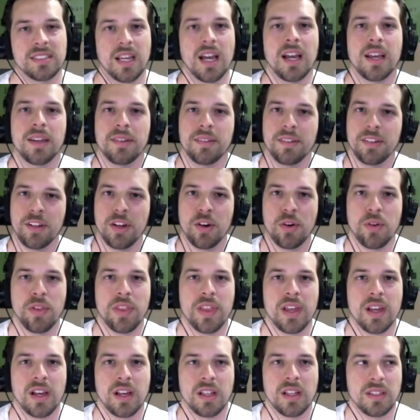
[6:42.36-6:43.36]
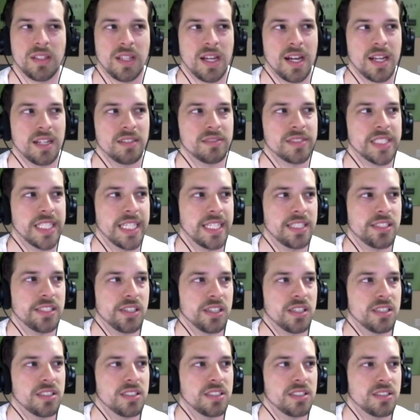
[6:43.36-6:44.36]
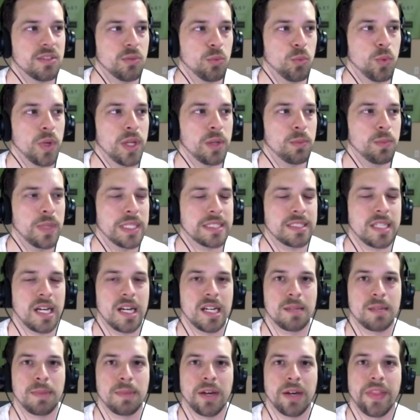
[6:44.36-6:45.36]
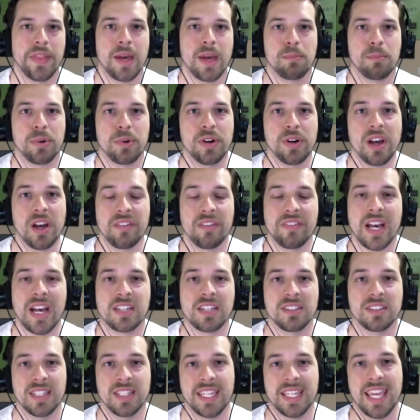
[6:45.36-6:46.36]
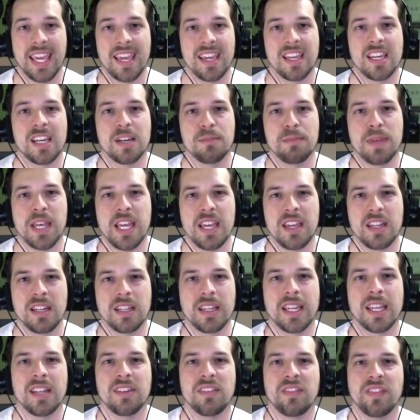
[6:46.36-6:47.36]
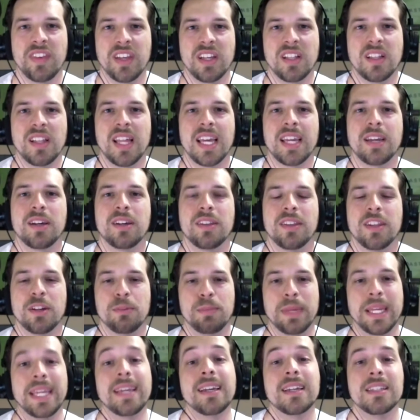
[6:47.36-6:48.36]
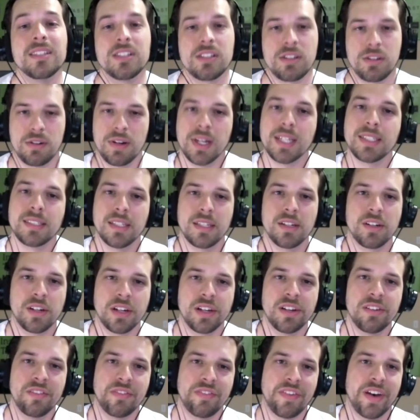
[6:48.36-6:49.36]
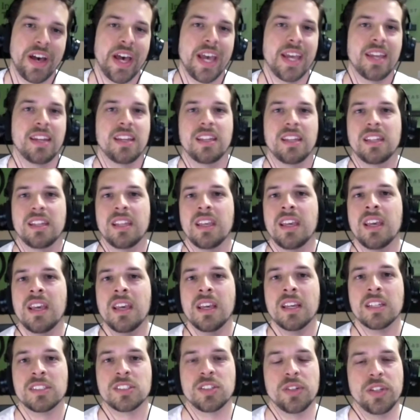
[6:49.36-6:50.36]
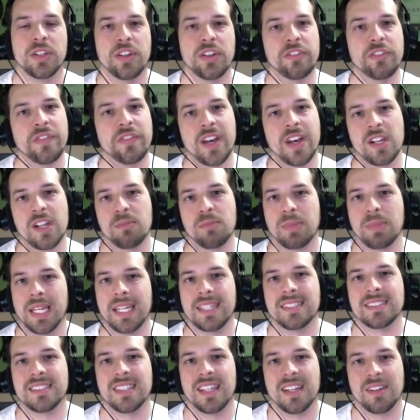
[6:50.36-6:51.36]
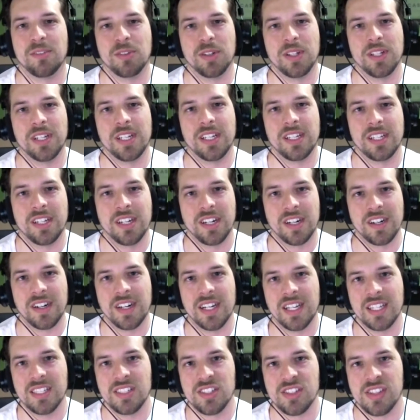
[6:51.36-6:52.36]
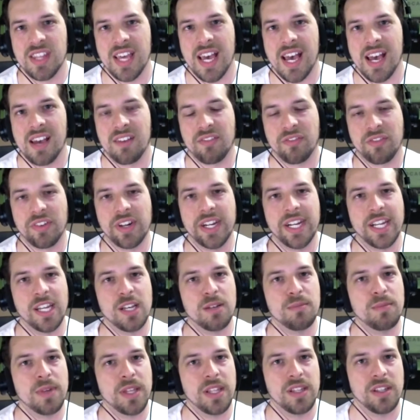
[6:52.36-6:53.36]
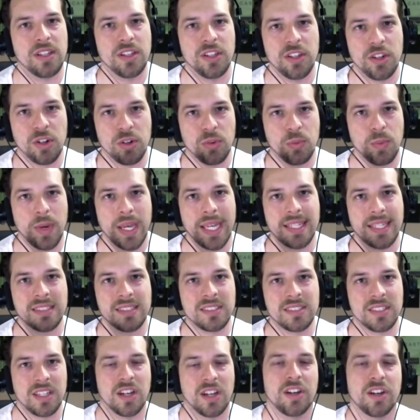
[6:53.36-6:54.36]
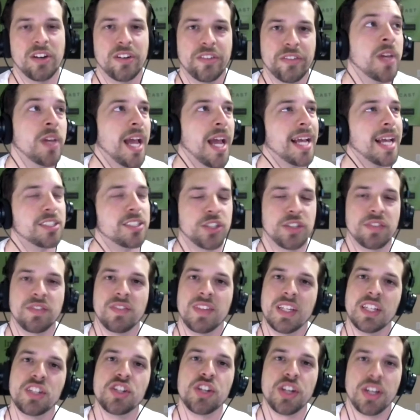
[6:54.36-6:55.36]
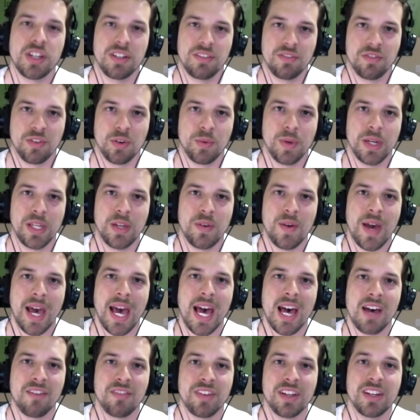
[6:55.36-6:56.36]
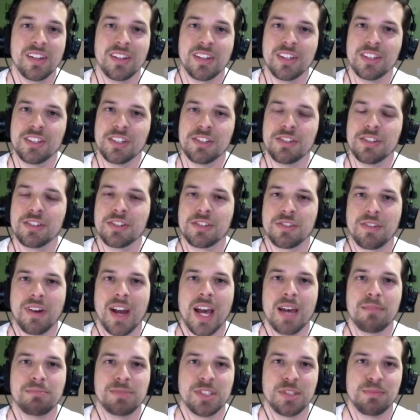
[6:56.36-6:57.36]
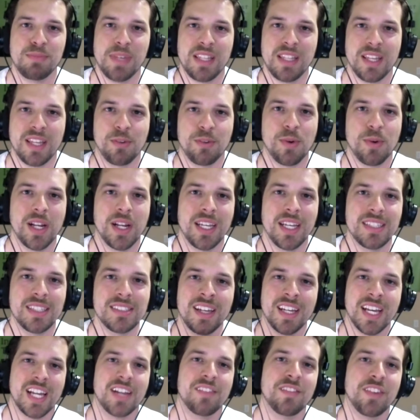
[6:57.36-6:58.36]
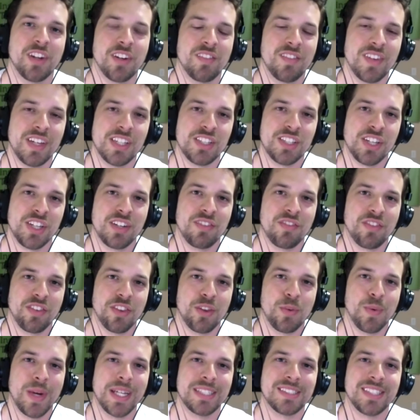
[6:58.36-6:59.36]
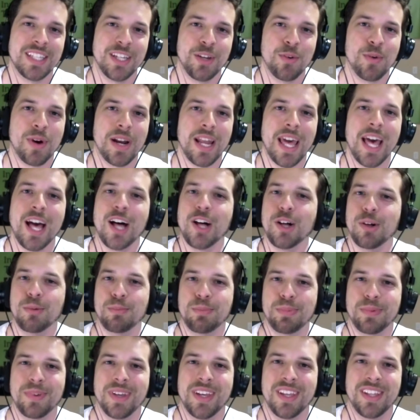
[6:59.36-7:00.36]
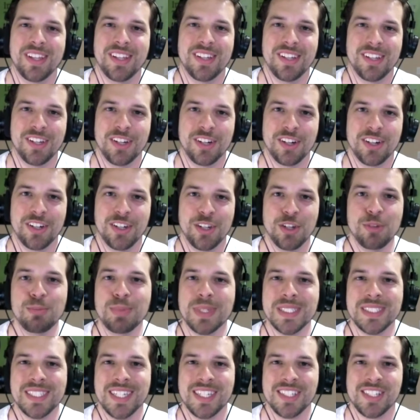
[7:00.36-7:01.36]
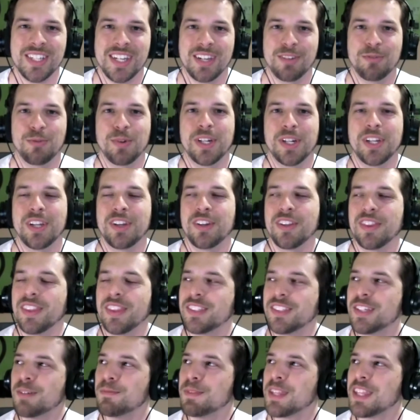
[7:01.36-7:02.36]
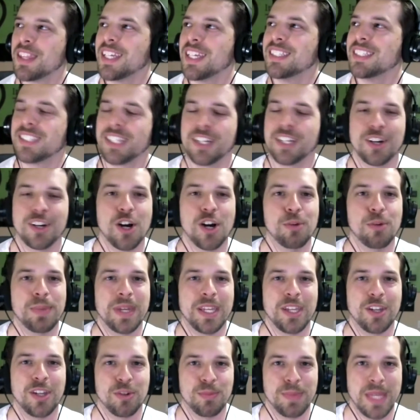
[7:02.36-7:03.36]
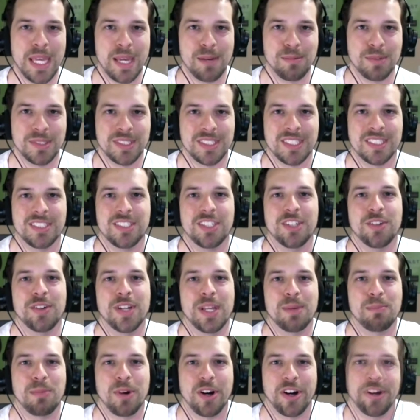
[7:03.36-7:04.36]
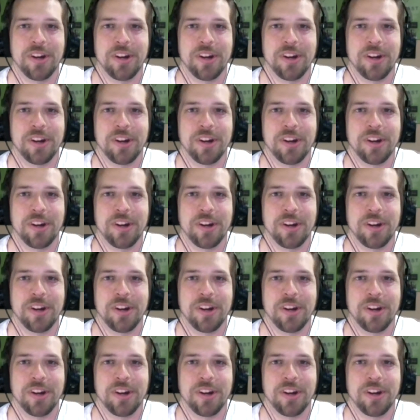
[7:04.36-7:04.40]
I know that a lot of teachers, when we talk about that burnout factor that can come in, can feel like they're being constricted or confined. And so you've found a place that will encourage that freedom and your ways of, I guess, your vision for what you have. And could you describe to me, like, what is kind of your vision for the ways that you want to help in your new position? Some of the things that you're hoping you'll be able to do and impart?